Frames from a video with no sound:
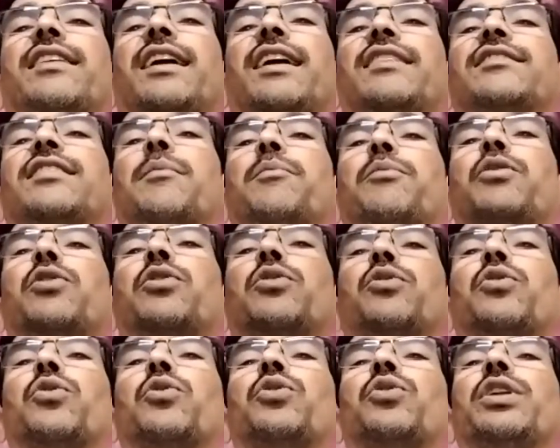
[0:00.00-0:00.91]
Example,
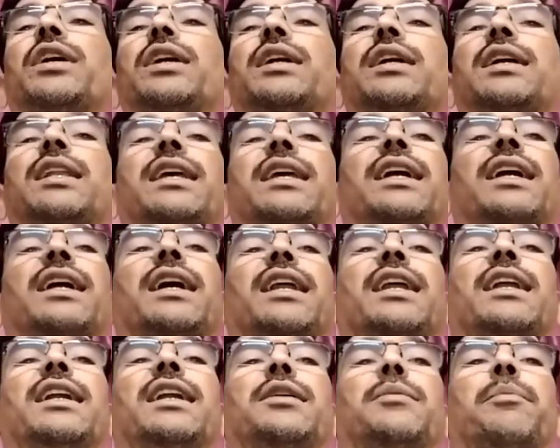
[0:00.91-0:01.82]
chronic
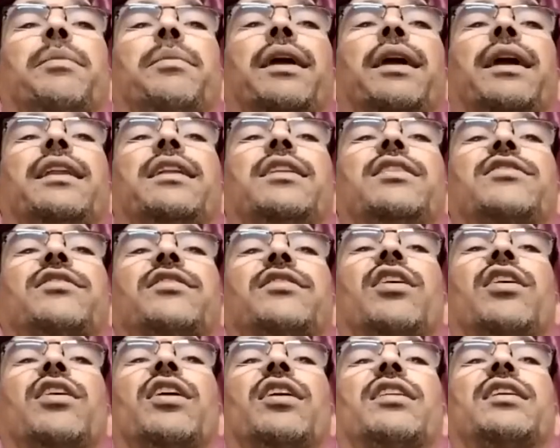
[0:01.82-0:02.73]
recurrent pains
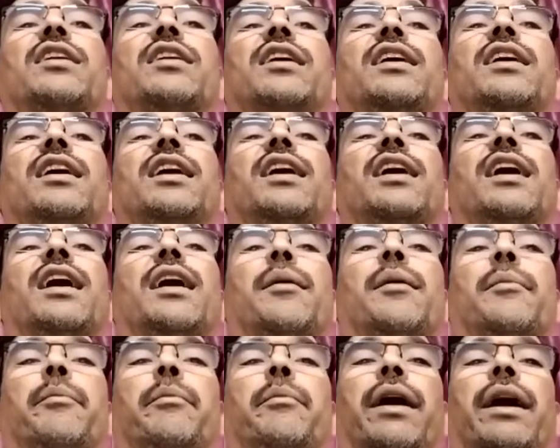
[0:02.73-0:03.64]
are
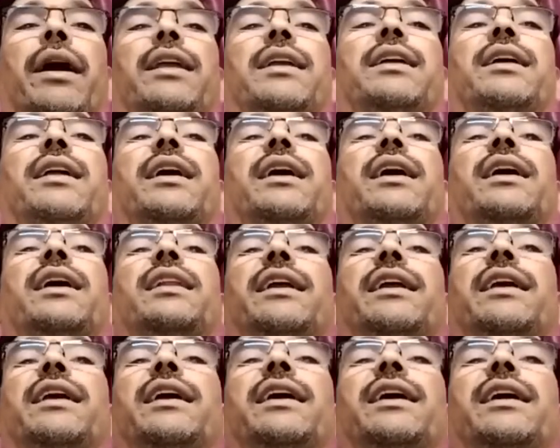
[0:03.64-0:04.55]
migraine
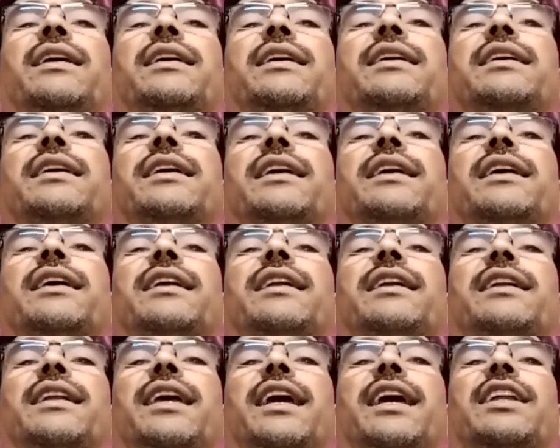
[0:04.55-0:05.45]
headache,
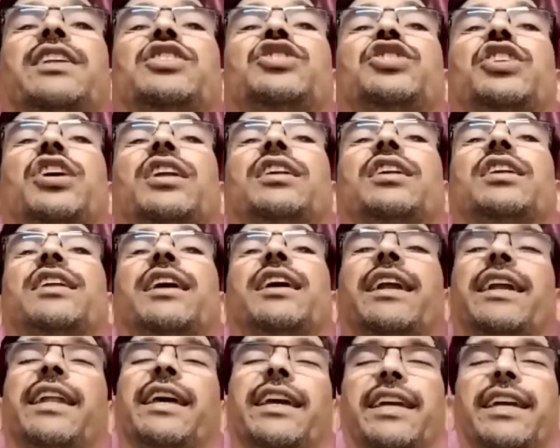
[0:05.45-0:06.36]
tension
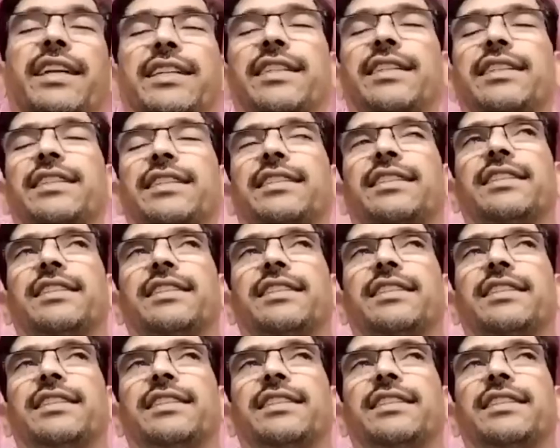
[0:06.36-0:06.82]
headache.